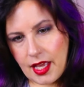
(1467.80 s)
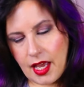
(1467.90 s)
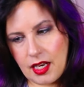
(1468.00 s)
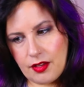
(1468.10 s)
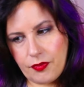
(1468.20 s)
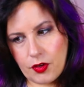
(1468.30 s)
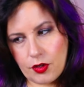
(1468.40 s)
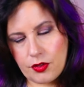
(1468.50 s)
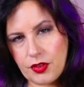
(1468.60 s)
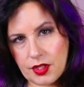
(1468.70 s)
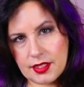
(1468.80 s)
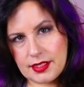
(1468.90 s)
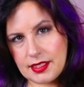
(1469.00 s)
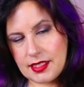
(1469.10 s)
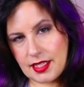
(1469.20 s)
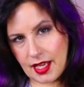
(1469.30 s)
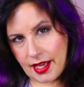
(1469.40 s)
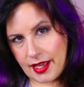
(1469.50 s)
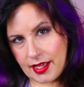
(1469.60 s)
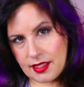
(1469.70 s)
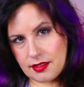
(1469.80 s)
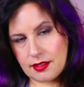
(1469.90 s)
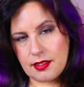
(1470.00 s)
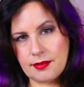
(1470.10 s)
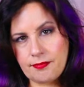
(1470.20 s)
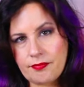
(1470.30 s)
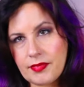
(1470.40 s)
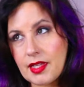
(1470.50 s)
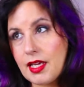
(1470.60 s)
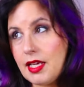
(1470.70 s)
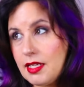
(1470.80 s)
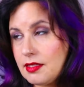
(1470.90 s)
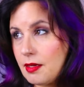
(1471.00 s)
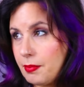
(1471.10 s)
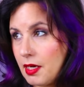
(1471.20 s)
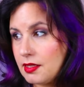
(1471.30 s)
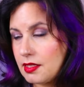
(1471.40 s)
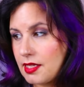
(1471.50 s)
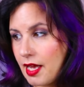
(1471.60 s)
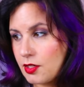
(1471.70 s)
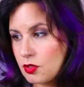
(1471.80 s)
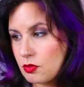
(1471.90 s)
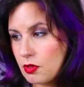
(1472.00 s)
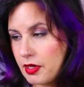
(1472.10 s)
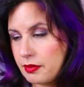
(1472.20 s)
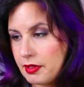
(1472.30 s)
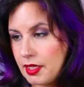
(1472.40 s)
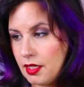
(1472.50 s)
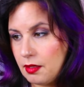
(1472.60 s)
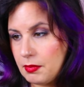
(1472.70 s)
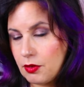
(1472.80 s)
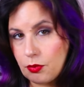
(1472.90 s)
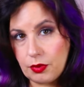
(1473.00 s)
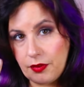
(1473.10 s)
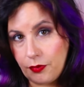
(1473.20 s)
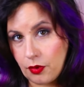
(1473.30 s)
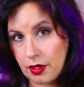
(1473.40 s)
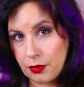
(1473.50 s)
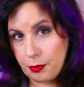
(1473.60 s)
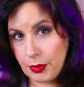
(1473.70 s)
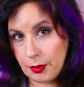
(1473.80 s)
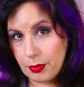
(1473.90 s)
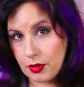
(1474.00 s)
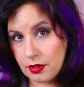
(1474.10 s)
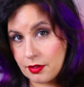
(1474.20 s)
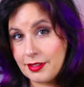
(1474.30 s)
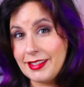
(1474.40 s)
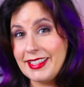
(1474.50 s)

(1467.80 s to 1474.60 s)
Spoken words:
And if Earth dies, he's up on this asteroid with him and 3-4 other people.